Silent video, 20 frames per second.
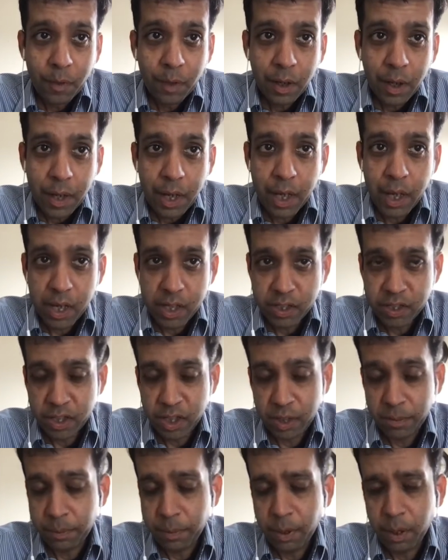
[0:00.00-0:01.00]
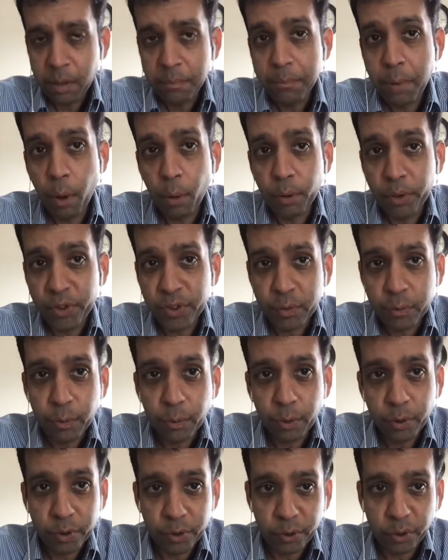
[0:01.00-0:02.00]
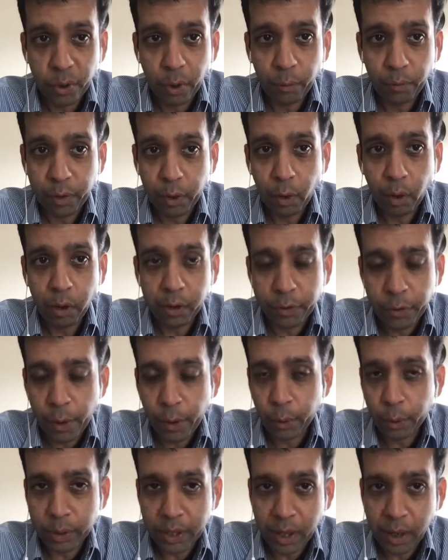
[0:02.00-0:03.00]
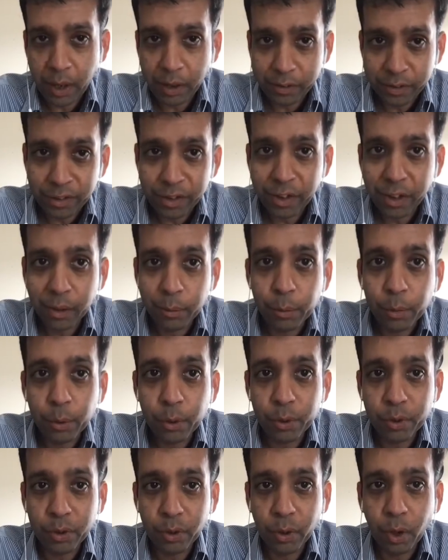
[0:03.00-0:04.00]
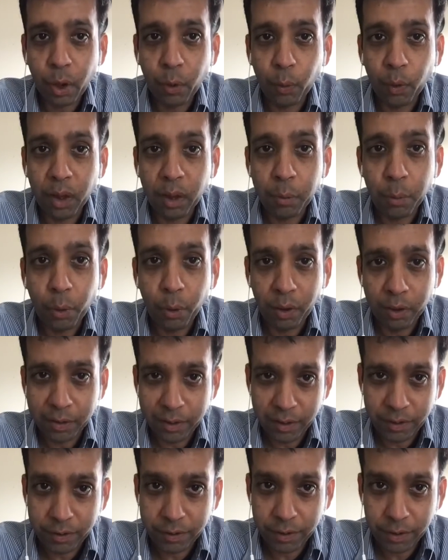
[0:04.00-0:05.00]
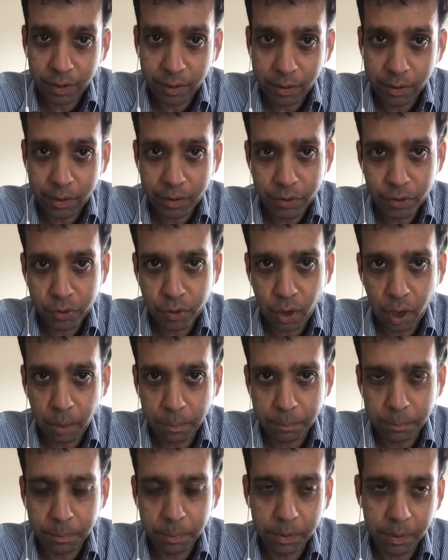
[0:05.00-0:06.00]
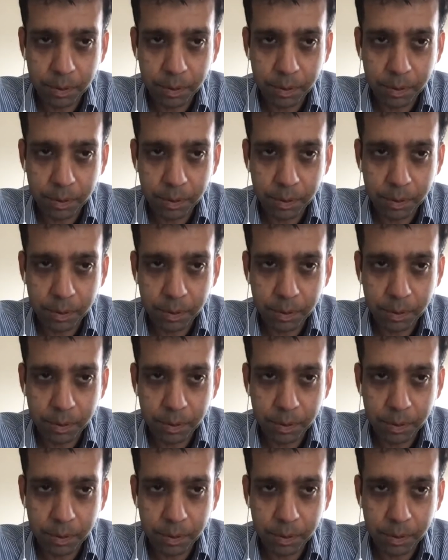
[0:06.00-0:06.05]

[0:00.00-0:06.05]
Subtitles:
AI chip post Moore's law. We all know that Moore's law will more or less stop